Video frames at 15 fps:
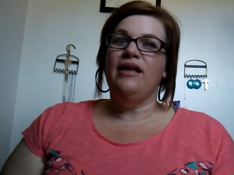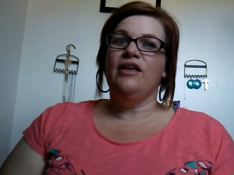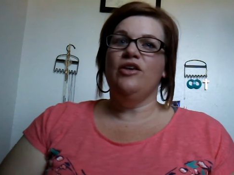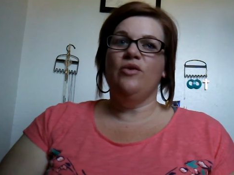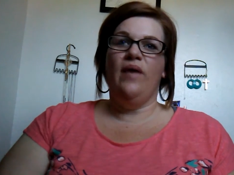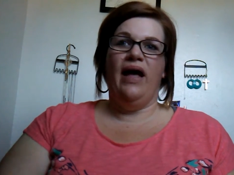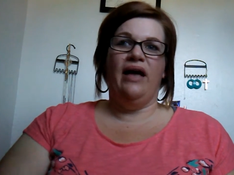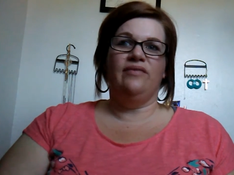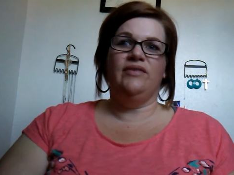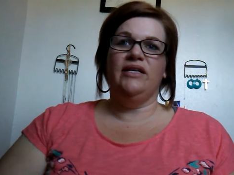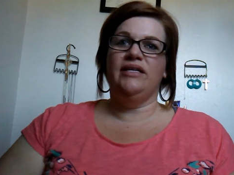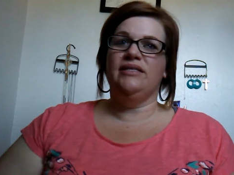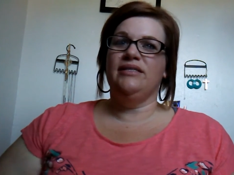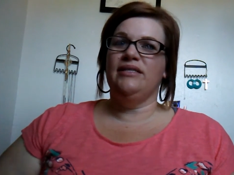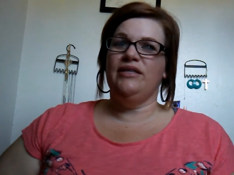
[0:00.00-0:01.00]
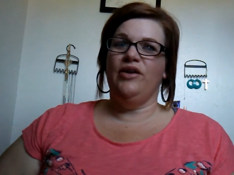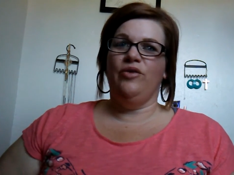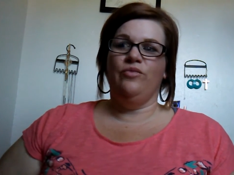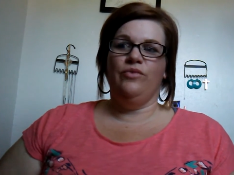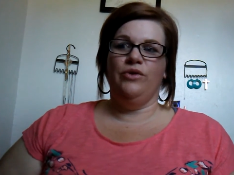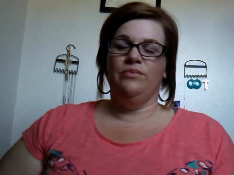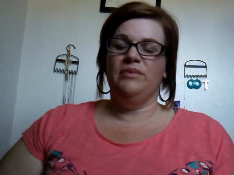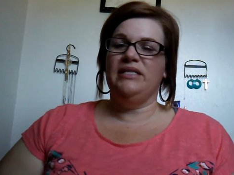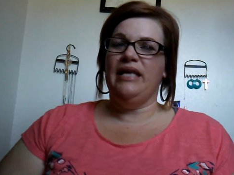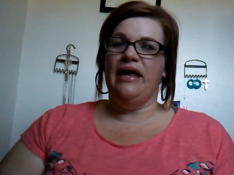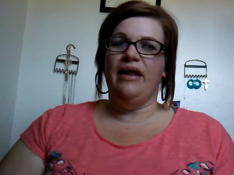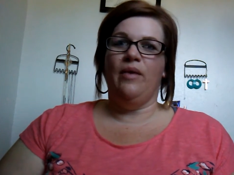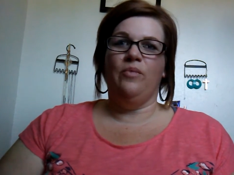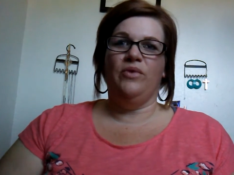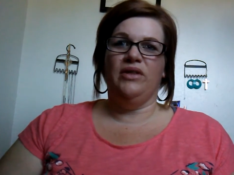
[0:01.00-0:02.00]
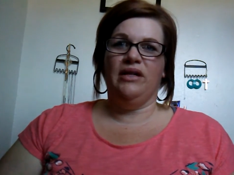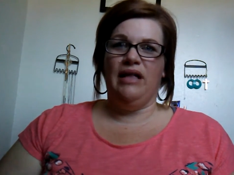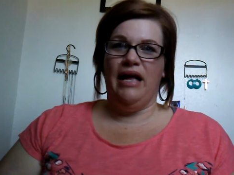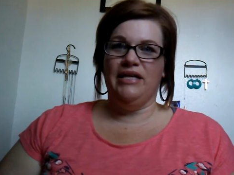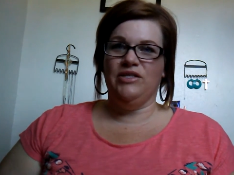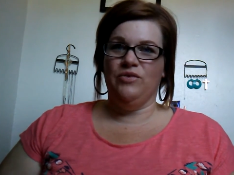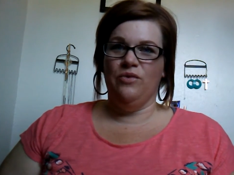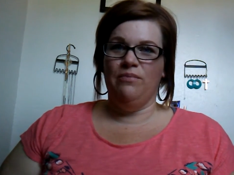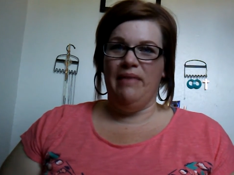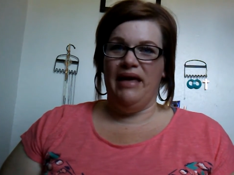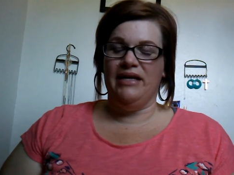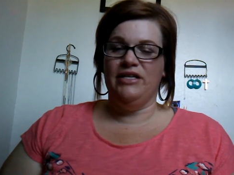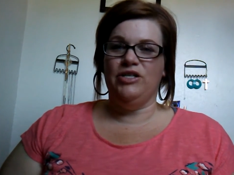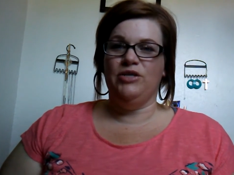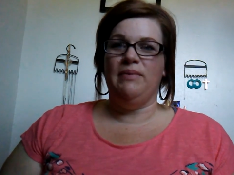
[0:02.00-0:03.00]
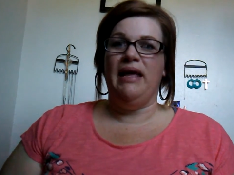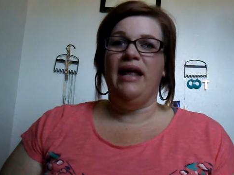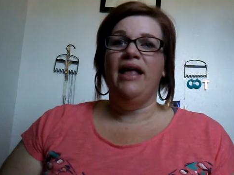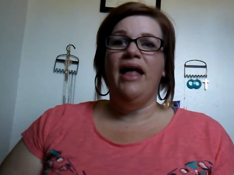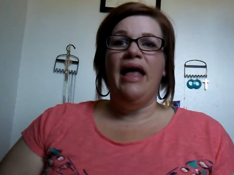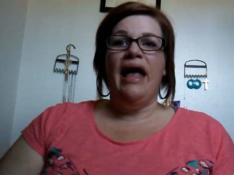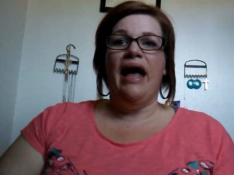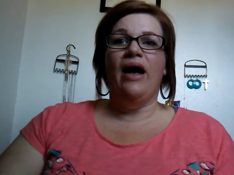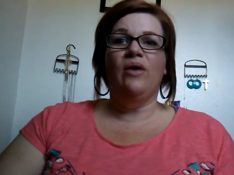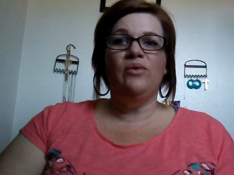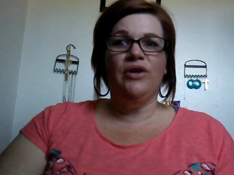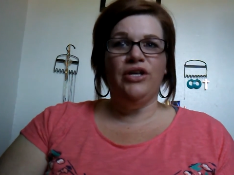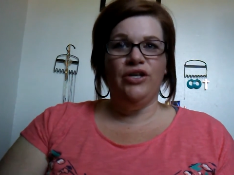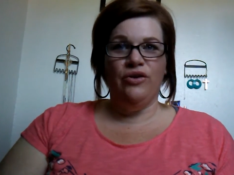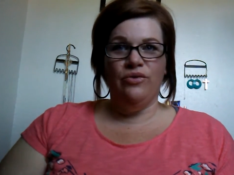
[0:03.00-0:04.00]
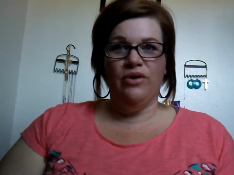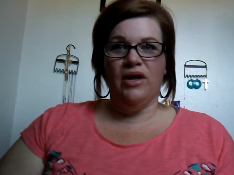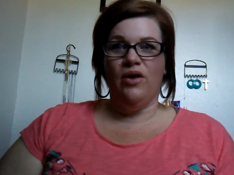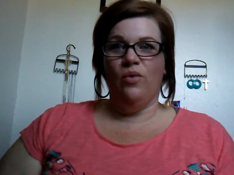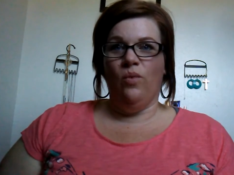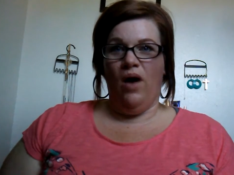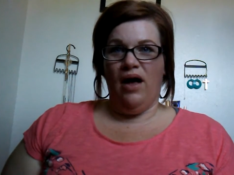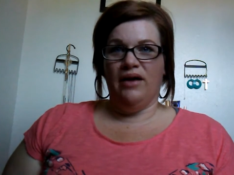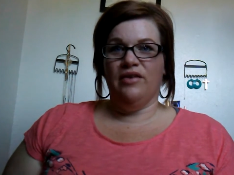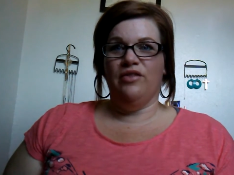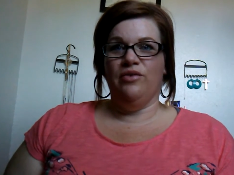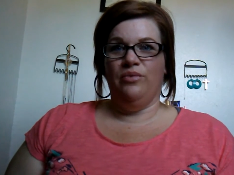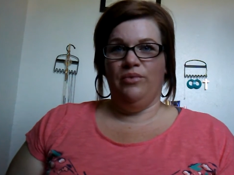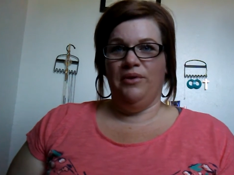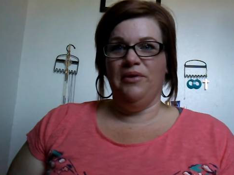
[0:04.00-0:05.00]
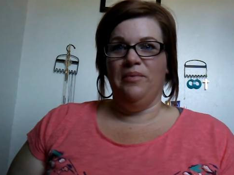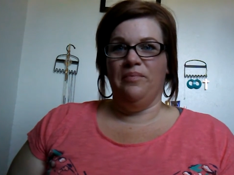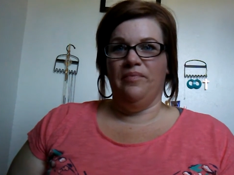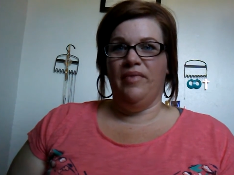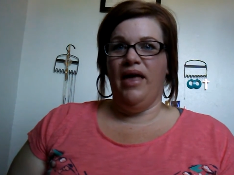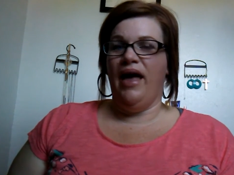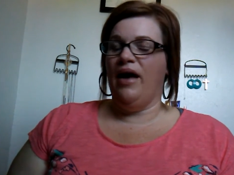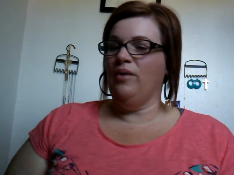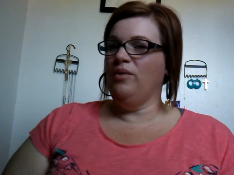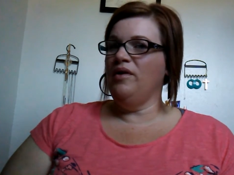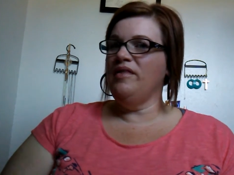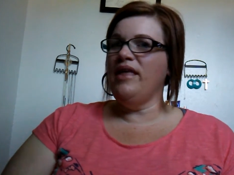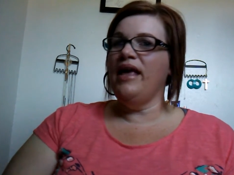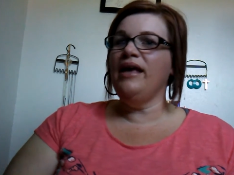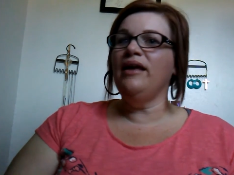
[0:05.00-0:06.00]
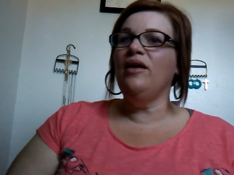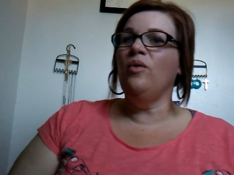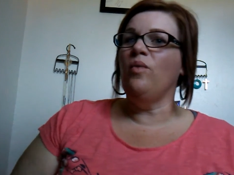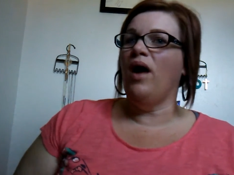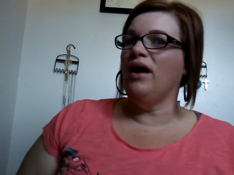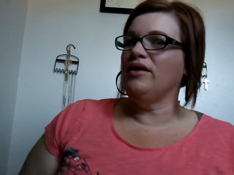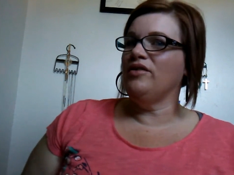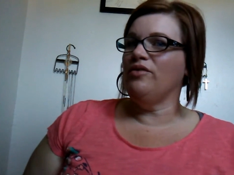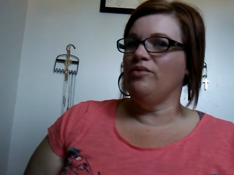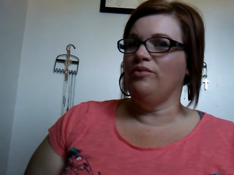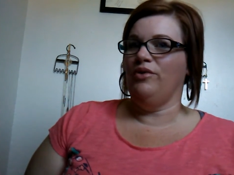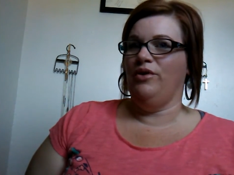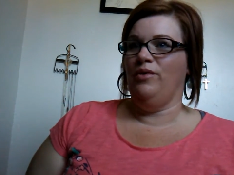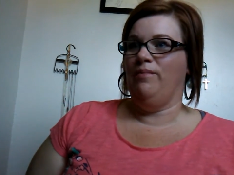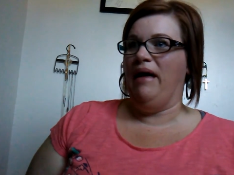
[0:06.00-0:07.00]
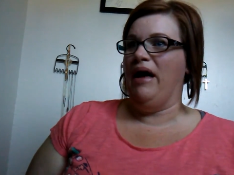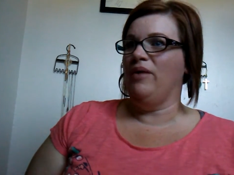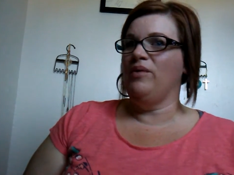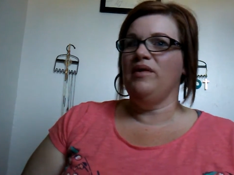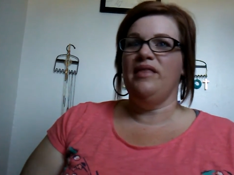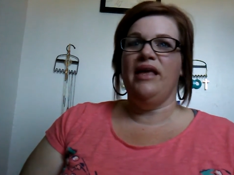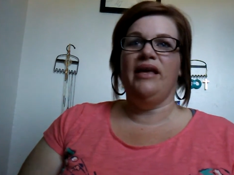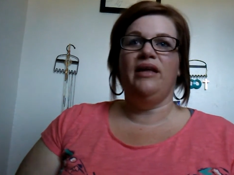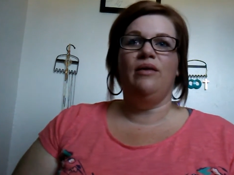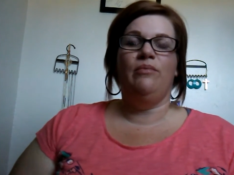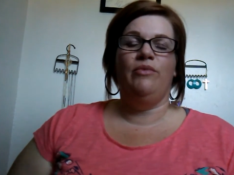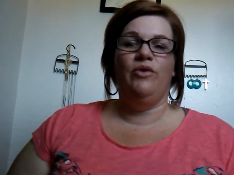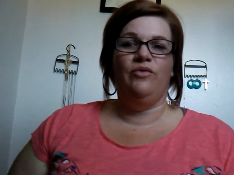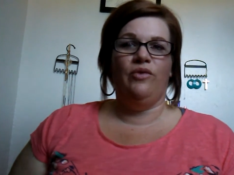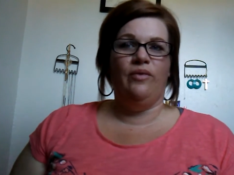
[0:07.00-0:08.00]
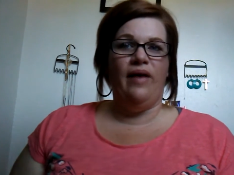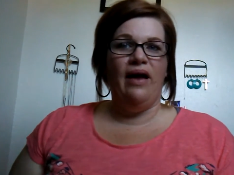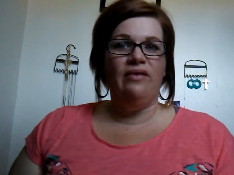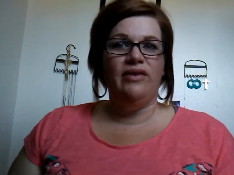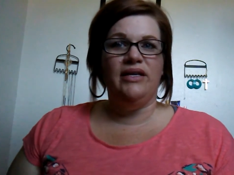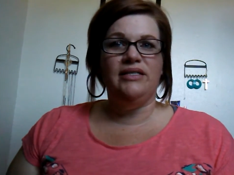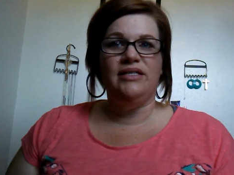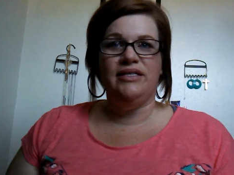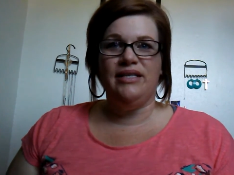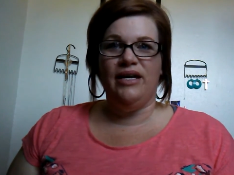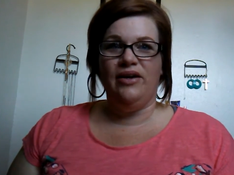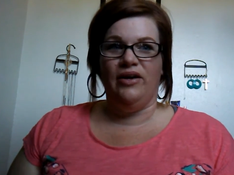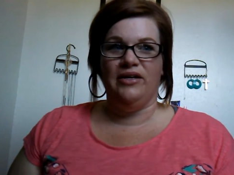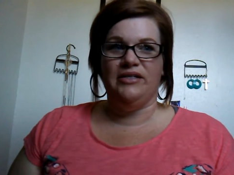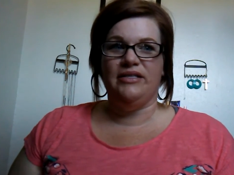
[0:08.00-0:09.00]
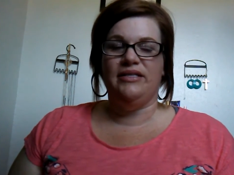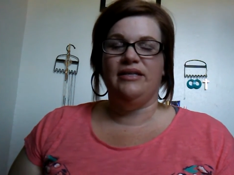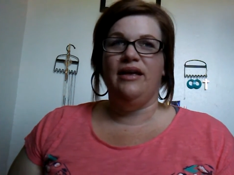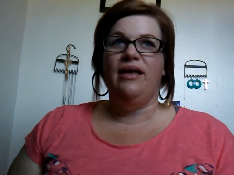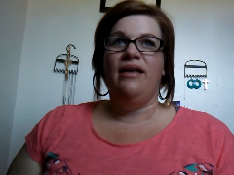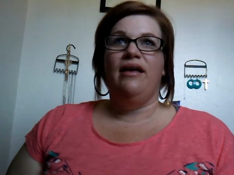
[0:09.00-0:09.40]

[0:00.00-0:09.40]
You have to consider room setup with classroom management. How are you going to walk the room? How are they going to walk the room? How are they going to move around in centers?